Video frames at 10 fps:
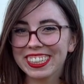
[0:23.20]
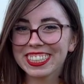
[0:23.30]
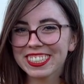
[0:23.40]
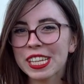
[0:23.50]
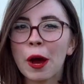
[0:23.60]

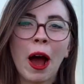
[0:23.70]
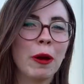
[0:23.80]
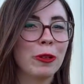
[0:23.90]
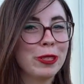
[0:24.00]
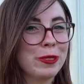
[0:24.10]
Here's how I
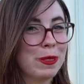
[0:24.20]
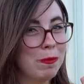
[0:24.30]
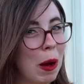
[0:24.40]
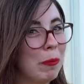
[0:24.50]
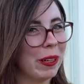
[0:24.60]
will use
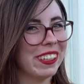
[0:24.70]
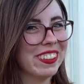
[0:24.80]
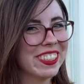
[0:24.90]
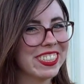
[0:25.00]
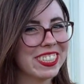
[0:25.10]
Bumble
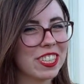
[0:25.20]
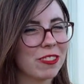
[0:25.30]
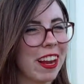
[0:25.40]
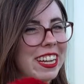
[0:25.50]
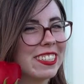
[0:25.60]
to
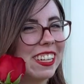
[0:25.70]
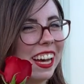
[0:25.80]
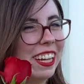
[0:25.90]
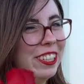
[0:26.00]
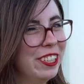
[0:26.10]
write
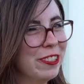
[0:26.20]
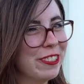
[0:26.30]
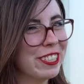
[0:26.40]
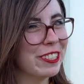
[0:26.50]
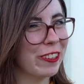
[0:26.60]
a new
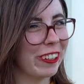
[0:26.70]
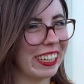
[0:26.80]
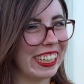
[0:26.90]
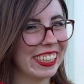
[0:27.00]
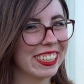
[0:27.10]

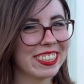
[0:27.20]
story.